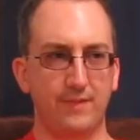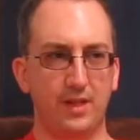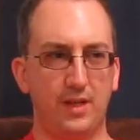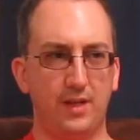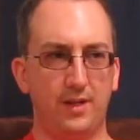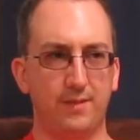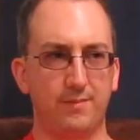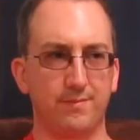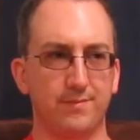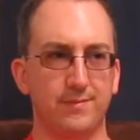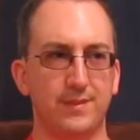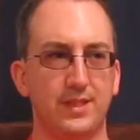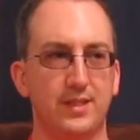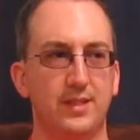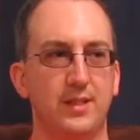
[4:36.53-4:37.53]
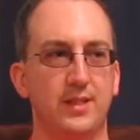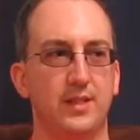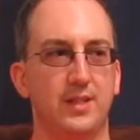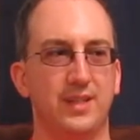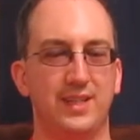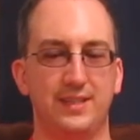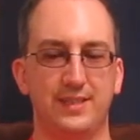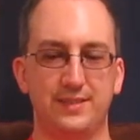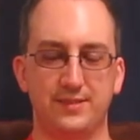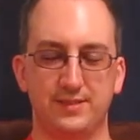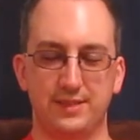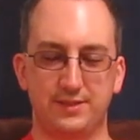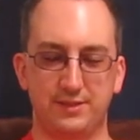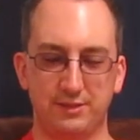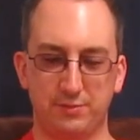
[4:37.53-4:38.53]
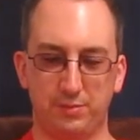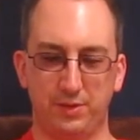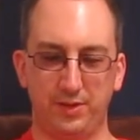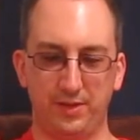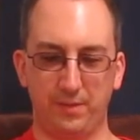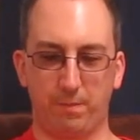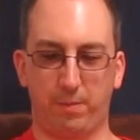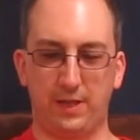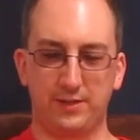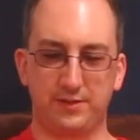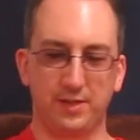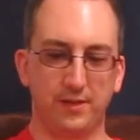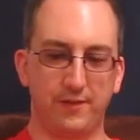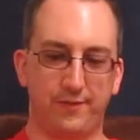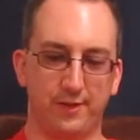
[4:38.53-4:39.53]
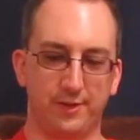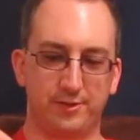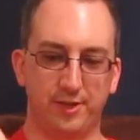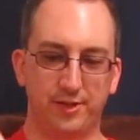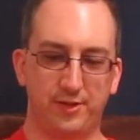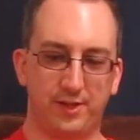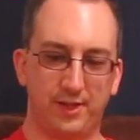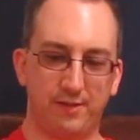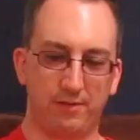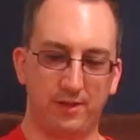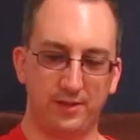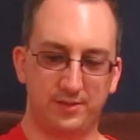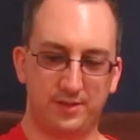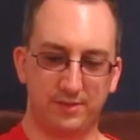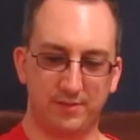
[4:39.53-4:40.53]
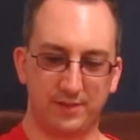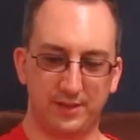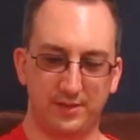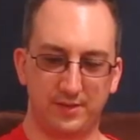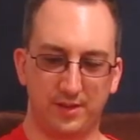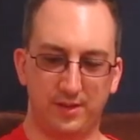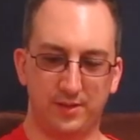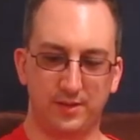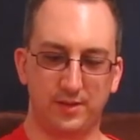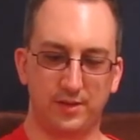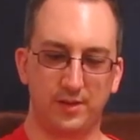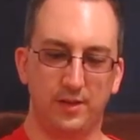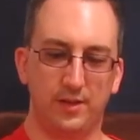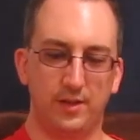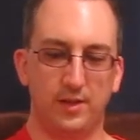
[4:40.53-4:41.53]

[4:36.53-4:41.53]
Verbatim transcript: And this is really impressive for such a relatively young